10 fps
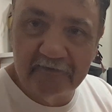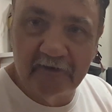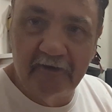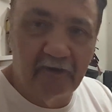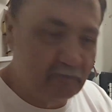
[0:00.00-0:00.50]
It
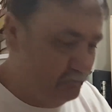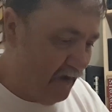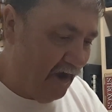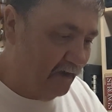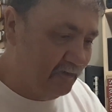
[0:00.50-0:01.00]
doesn't
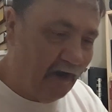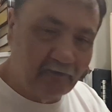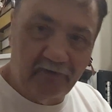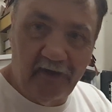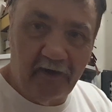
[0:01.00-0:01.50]
matter. I
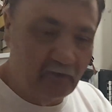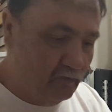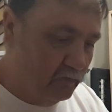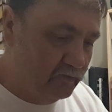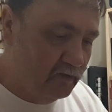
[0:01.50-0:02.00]
don't care.
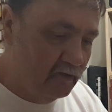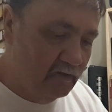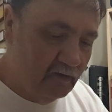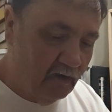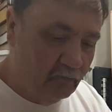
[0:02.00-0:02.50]

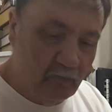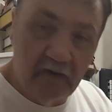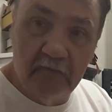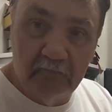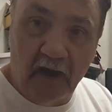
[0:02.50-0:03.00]
A
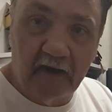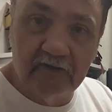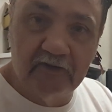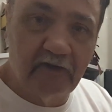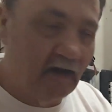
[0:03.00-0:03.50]
wooden box
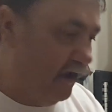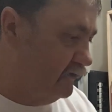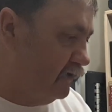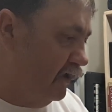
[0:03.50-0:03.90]
is class.